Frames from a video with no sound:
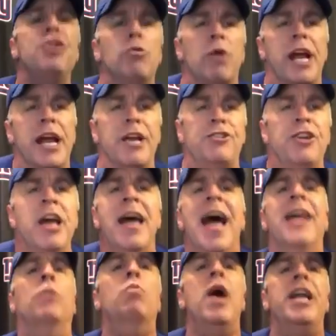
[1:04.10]
your ass
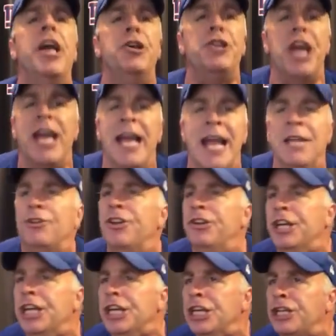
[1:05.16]
and wait on your hands and
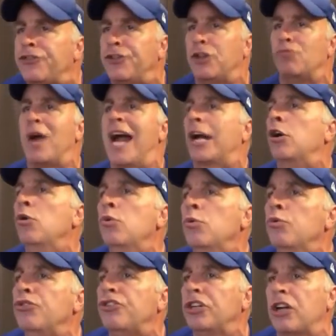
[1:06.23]
knees for the
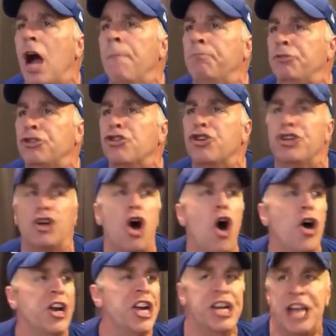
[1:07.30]
raccoons to come to your
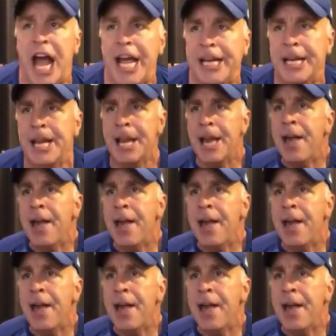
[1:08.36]
yard at night.